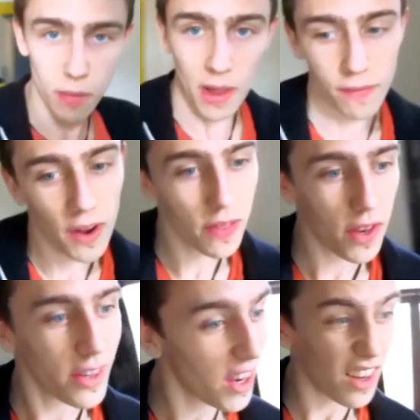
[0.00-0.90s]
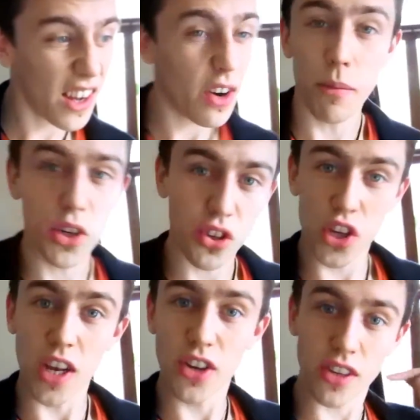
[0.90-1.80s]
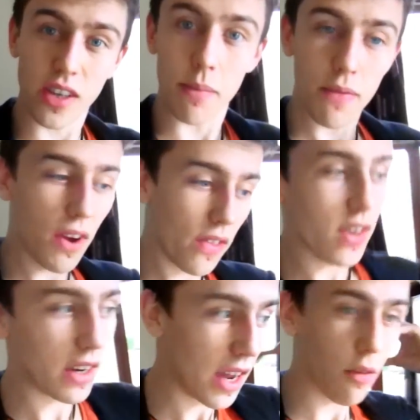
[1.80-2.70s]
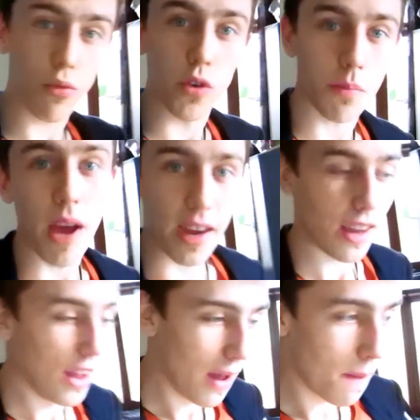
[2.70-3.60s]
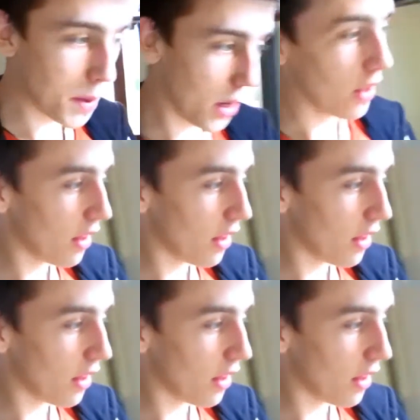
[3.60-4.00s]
about the fact that technically not much has changed except the fact that it now roots back. But